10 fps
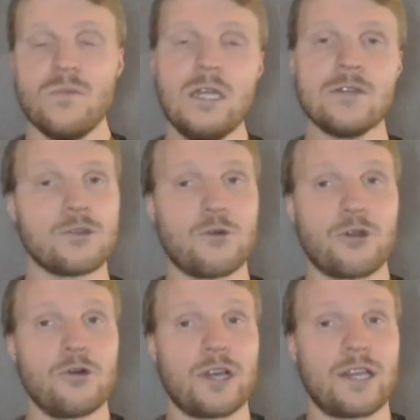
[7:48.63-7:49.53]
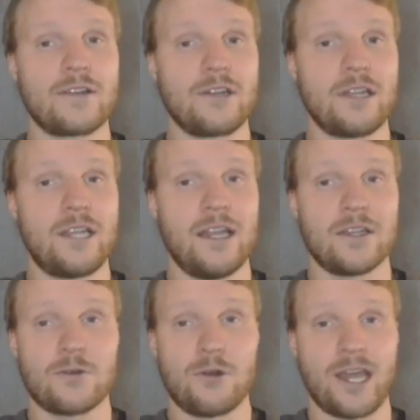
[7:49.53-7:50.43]
Scored a goal against Argentina,
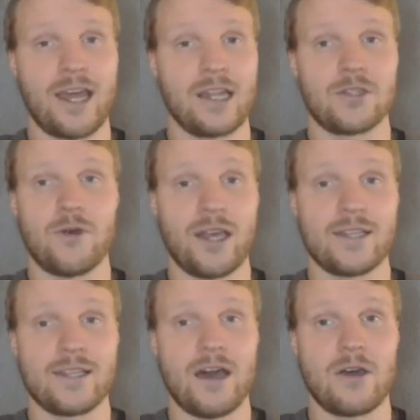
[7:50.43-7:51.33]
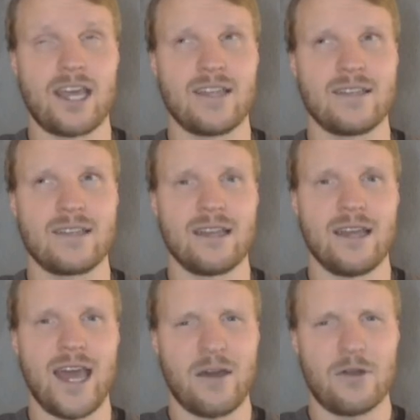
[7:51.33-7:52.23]
scored again twice now against
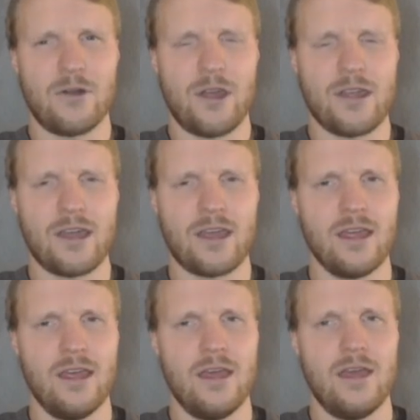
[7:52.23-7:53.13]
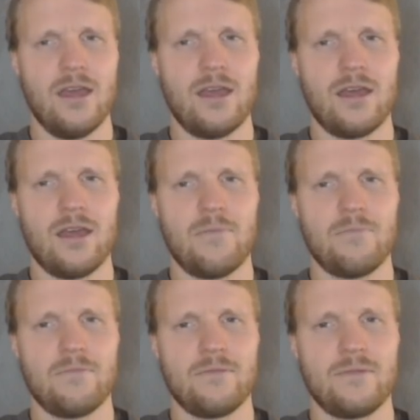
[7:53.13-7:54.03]
Ecuador, I think,
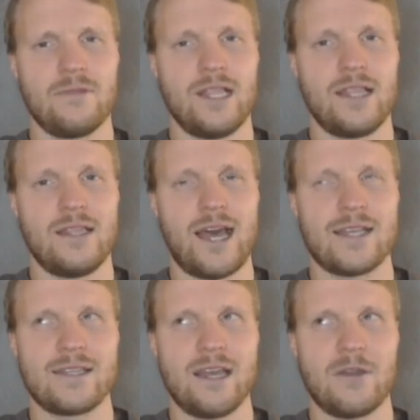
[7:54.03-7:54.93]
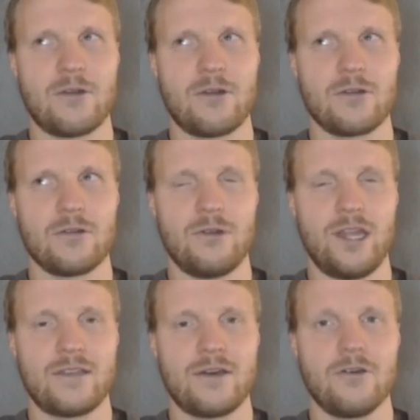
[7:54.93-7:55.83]
last night or 2
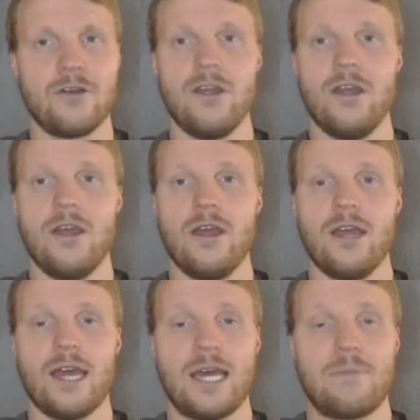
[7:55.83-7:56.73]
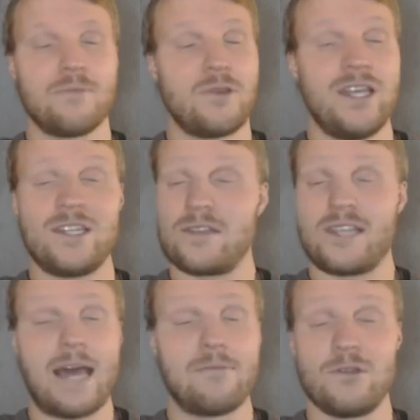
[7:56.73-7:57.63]
days ago. So he's just
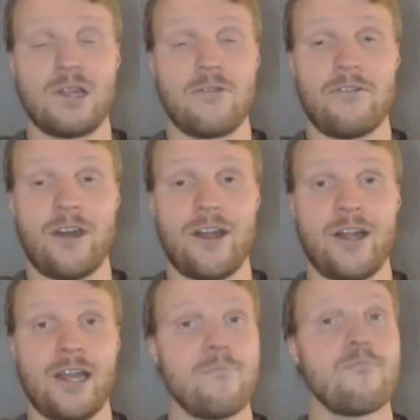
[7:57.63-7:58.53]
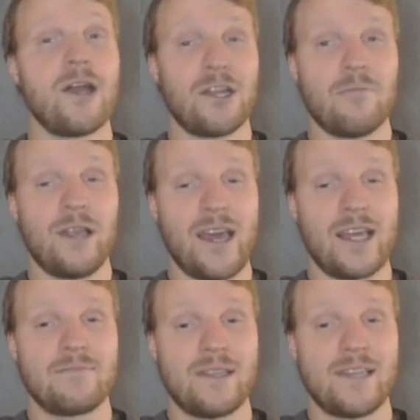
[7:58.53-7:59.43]
absolutely on fire. He might not play
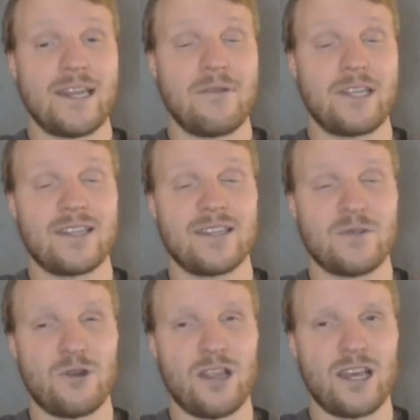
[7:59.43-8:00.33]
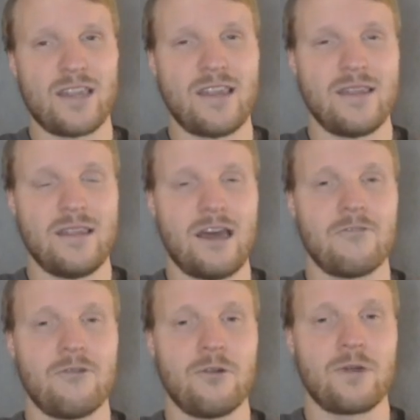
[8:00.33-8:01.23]
against Man City, which is sort of like the downfall with